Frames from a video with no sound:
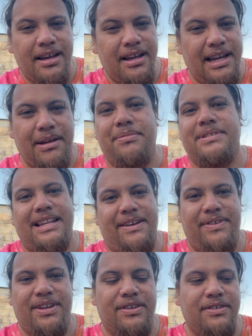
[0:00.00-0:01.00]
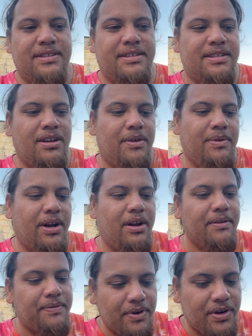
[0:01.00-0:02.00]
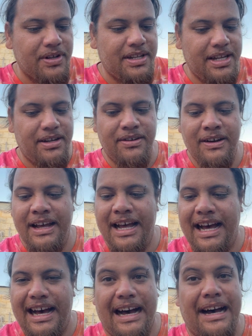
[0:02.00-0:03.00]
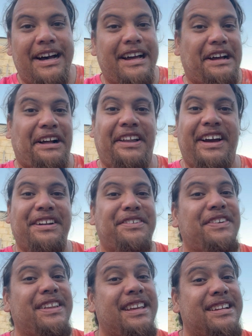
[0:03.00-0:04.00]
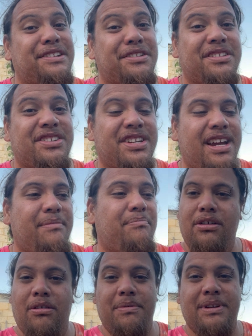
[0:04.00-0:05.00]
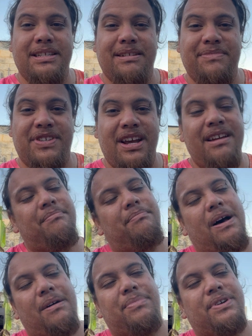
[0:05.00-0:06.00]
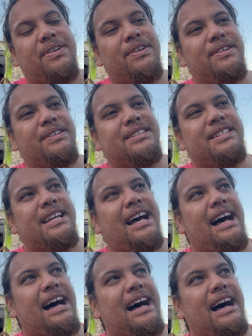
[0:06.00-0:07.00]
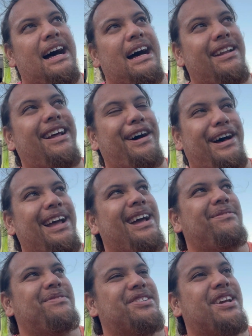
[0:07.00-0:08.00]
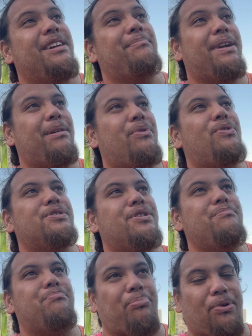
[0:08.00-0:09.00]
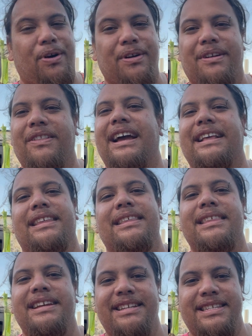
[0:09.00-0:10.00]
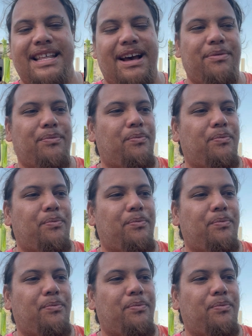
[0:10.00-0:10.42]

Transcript: it was never used. So we got it for a good deal. Uh, I like doing things on the cheap. Not because I'm cheap, but because uh, I am cheap, but I'm also broke. Like the things that,